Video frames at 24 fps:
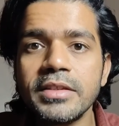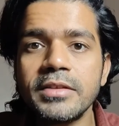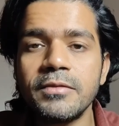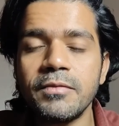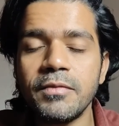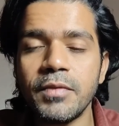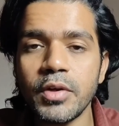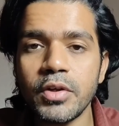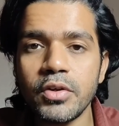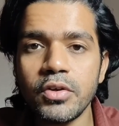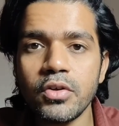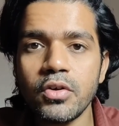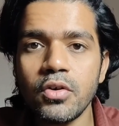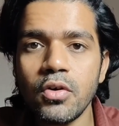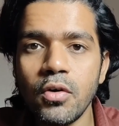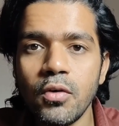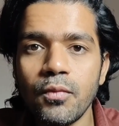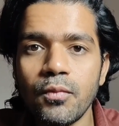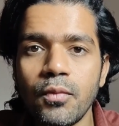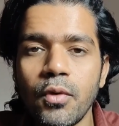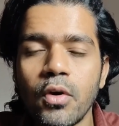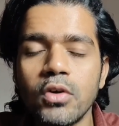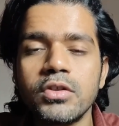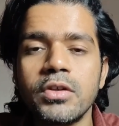video
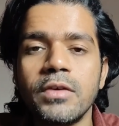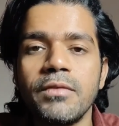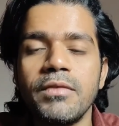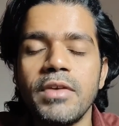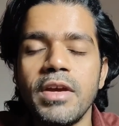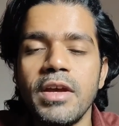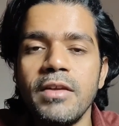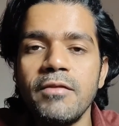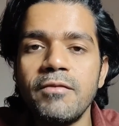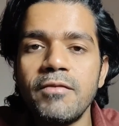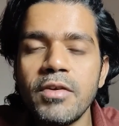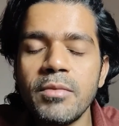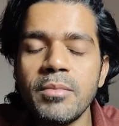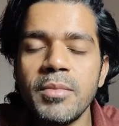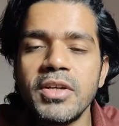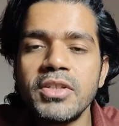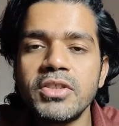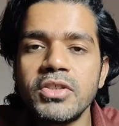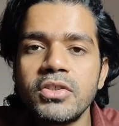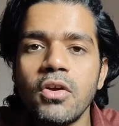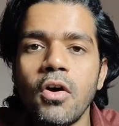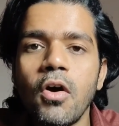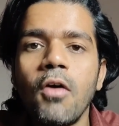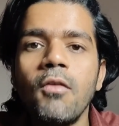was of
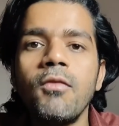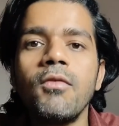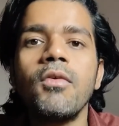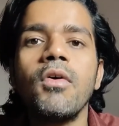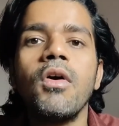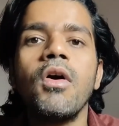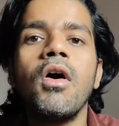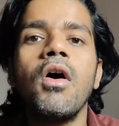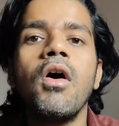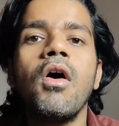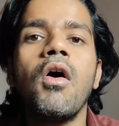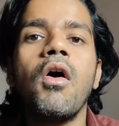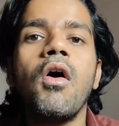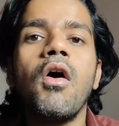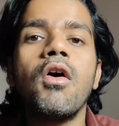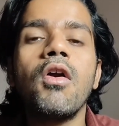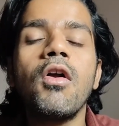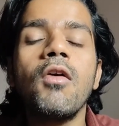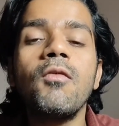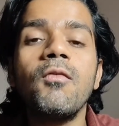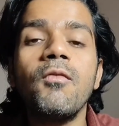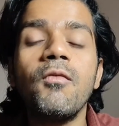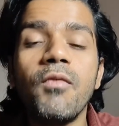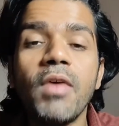information or
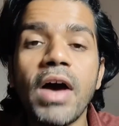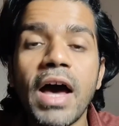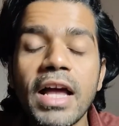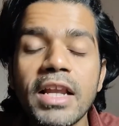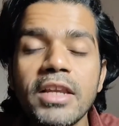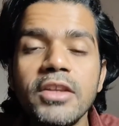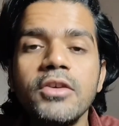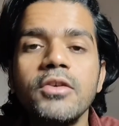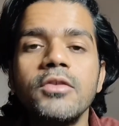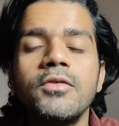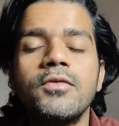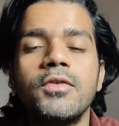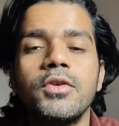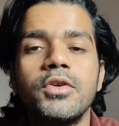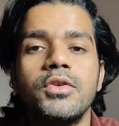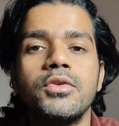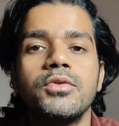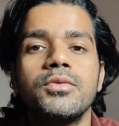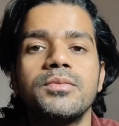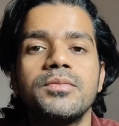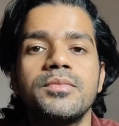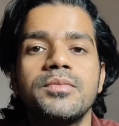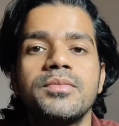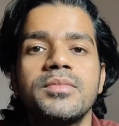of value for
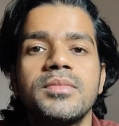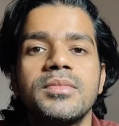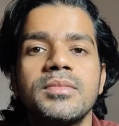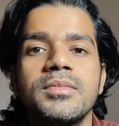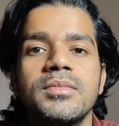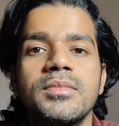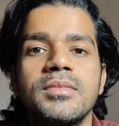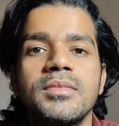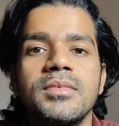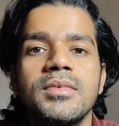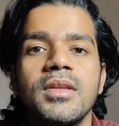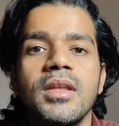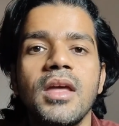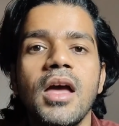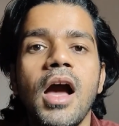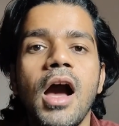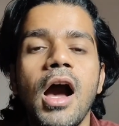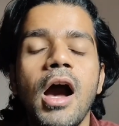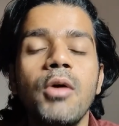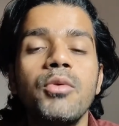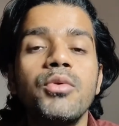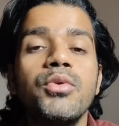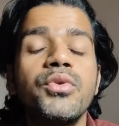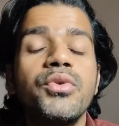you,
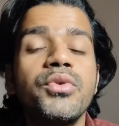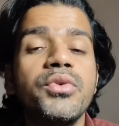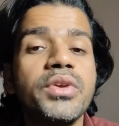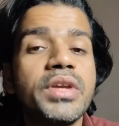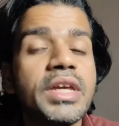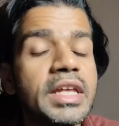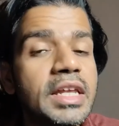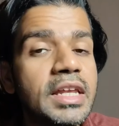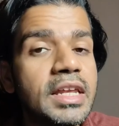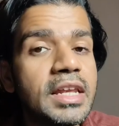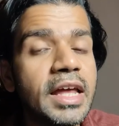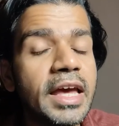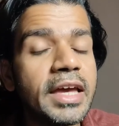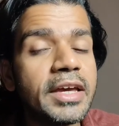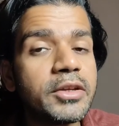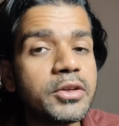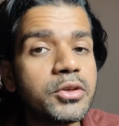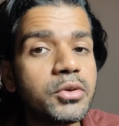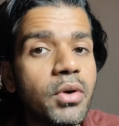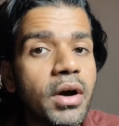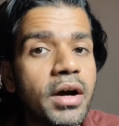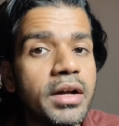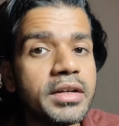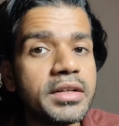I would really like
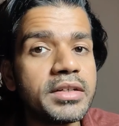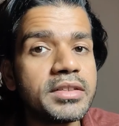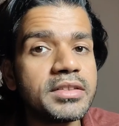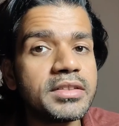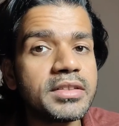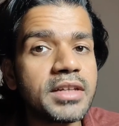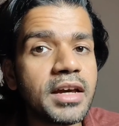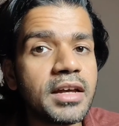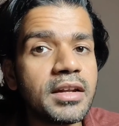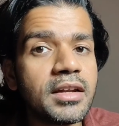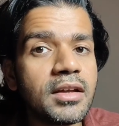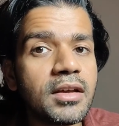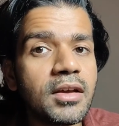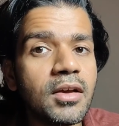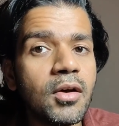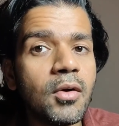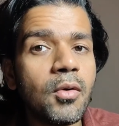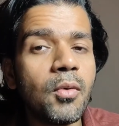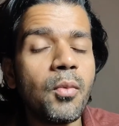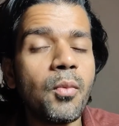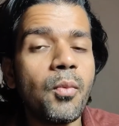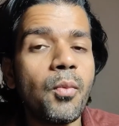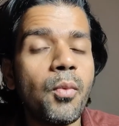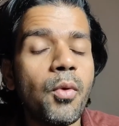to understand
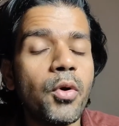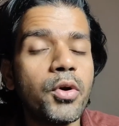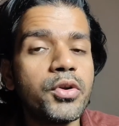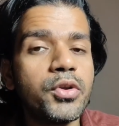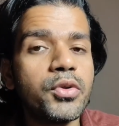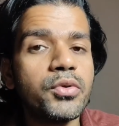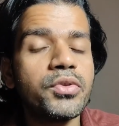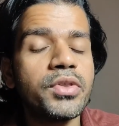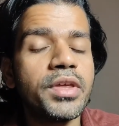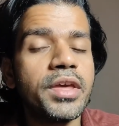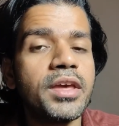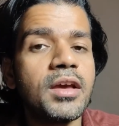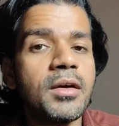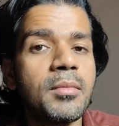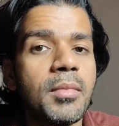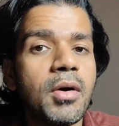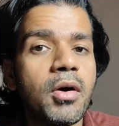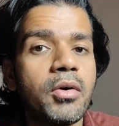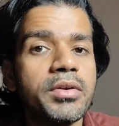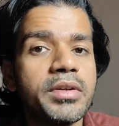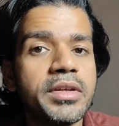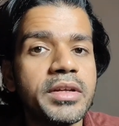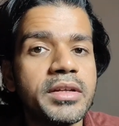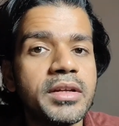what you think
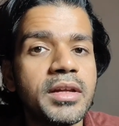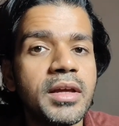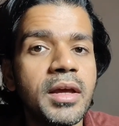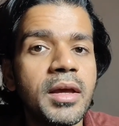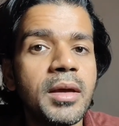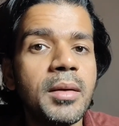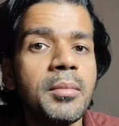about it.